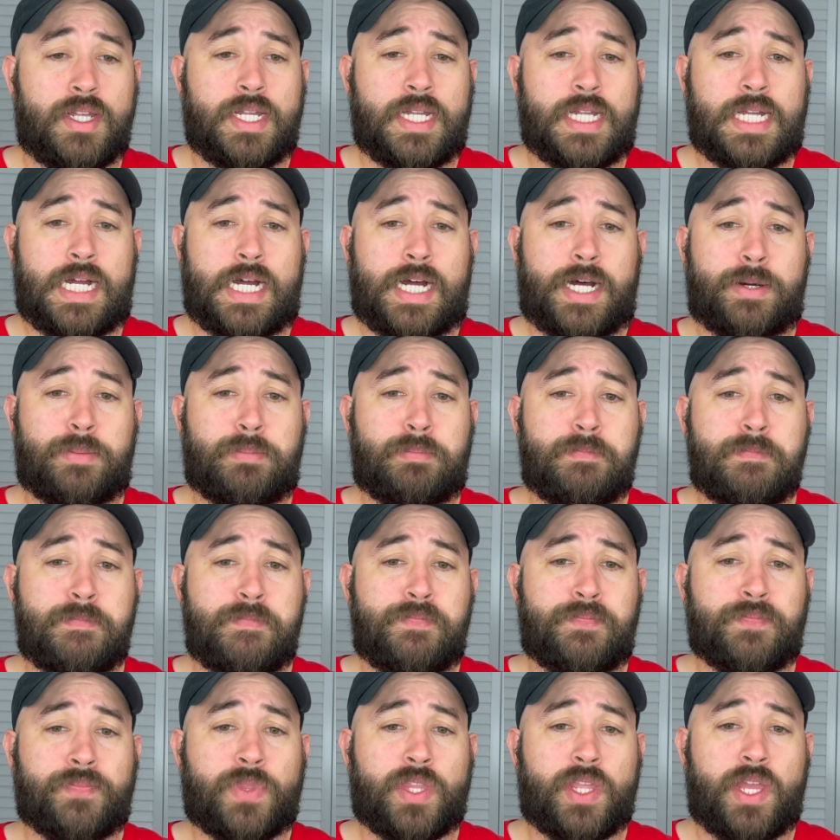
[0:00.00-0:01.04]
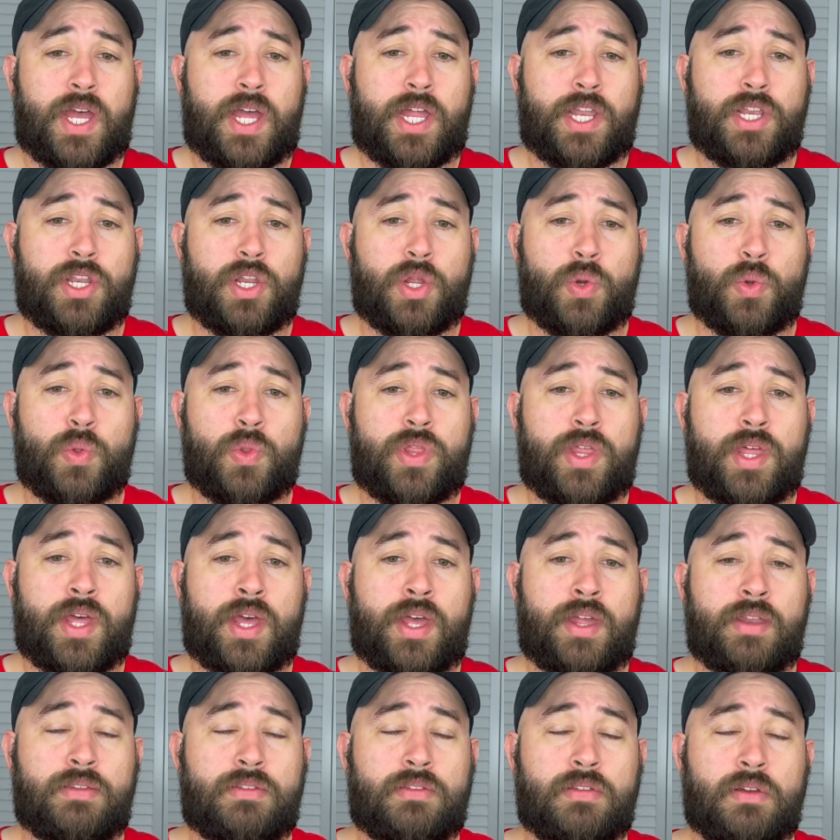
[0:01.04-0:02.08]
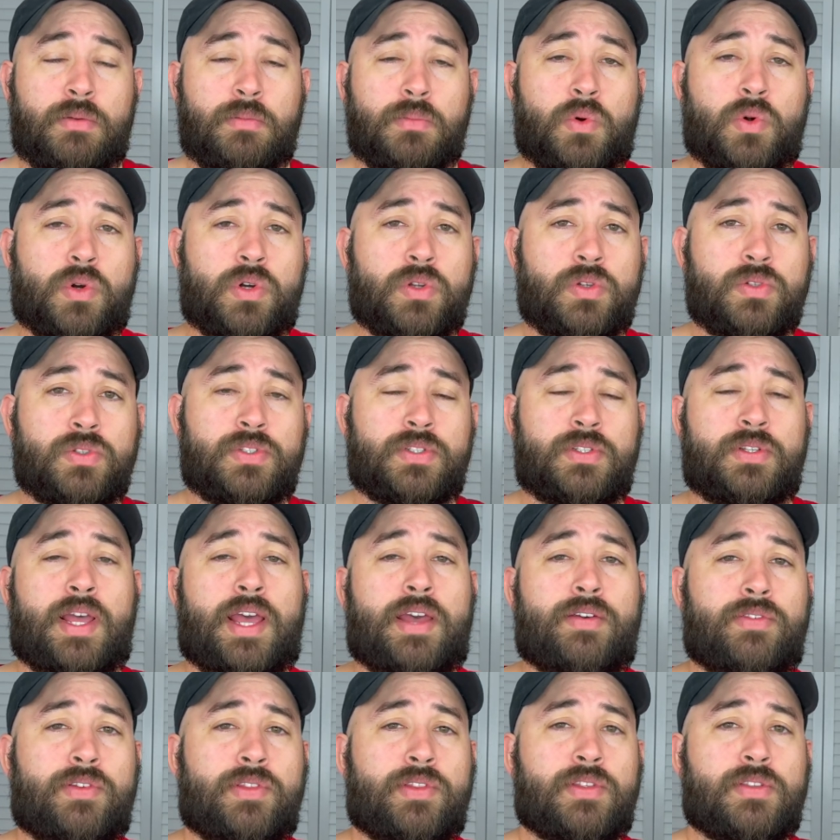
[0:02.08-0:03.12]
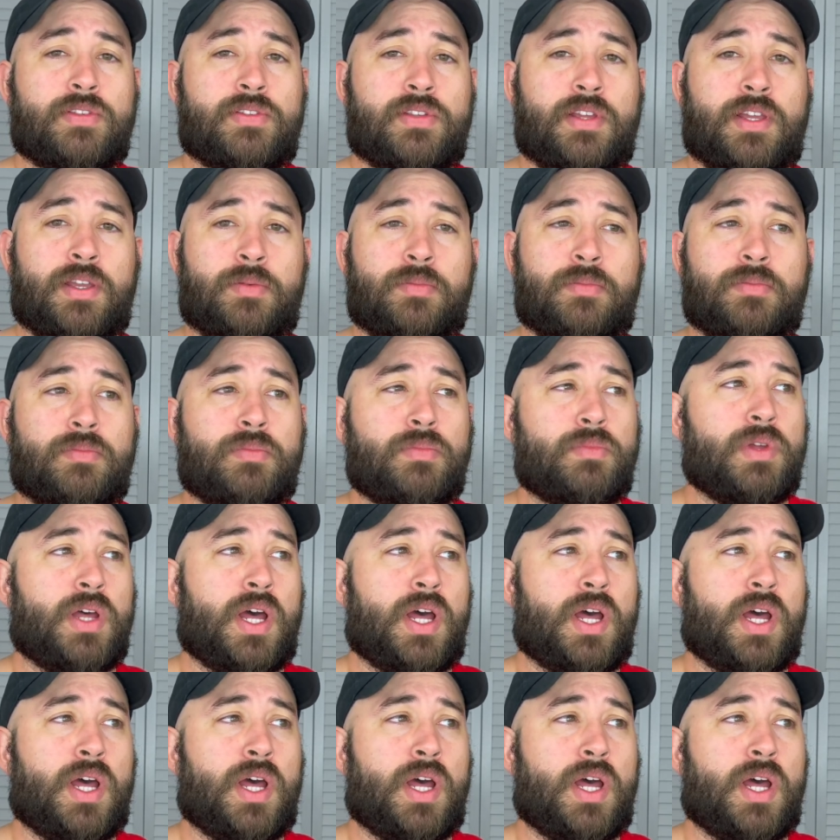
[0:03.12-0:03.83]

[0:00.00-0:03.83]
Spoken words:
I know that Immortal's having the same